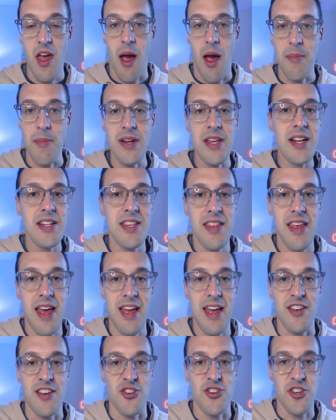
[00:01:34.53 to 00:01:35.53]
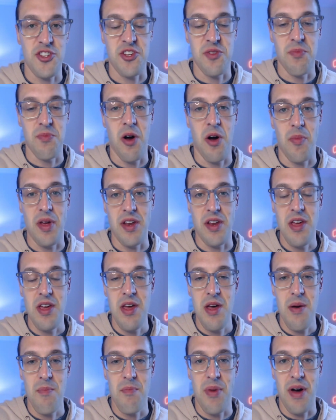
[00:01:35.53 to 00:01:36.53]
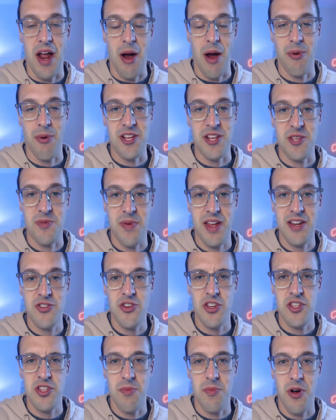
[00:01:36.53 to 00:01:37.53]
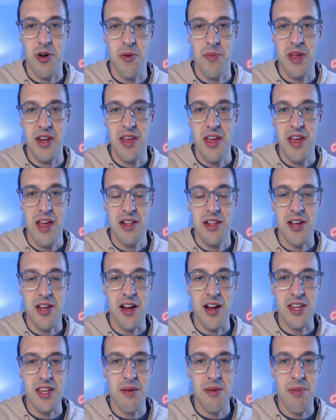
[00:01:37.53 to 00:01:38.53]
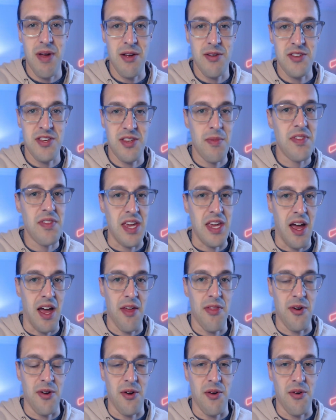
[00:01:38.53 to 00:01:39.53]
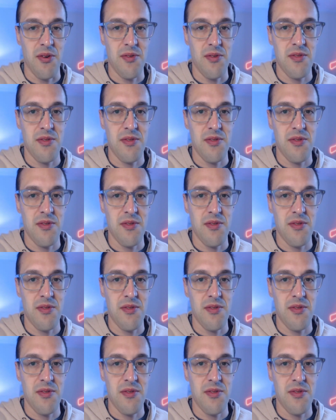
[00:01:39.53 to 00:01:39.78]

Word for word: I'm going to get to that in just a moment, but I want to spend just a moment talking about some of the other